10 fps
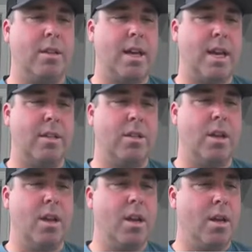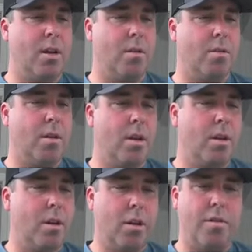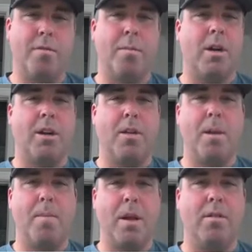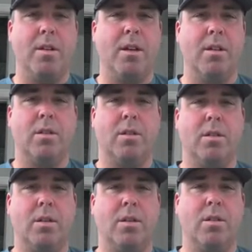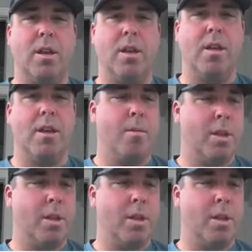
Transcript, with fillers: These guys, you know, all of them aren't going to be big leaguers, certainly,